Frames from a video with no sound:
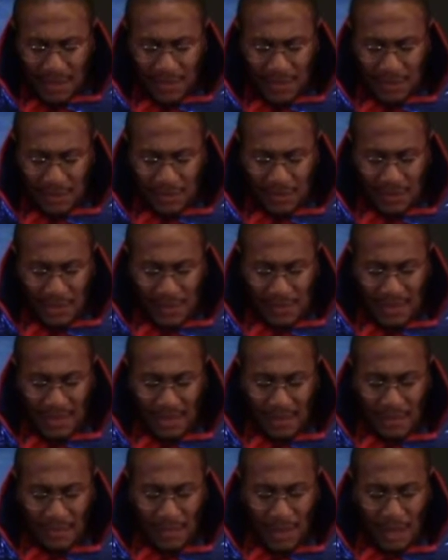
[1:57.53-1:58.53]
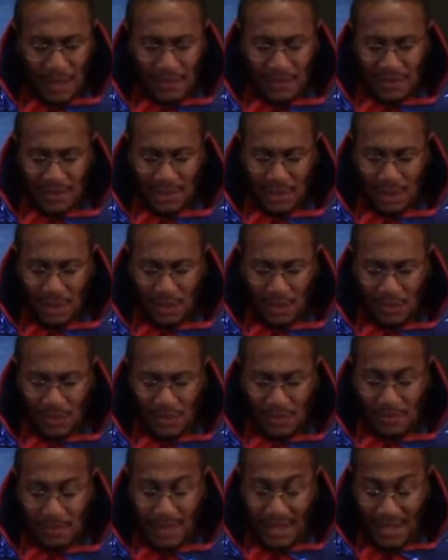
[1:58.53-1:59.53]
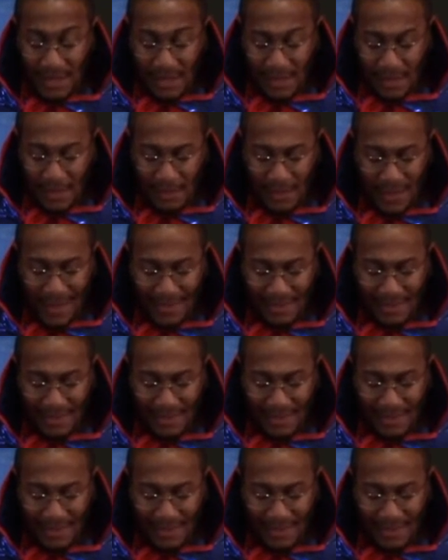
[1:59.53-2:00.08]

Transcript: They stripped him of his clothes, beat him,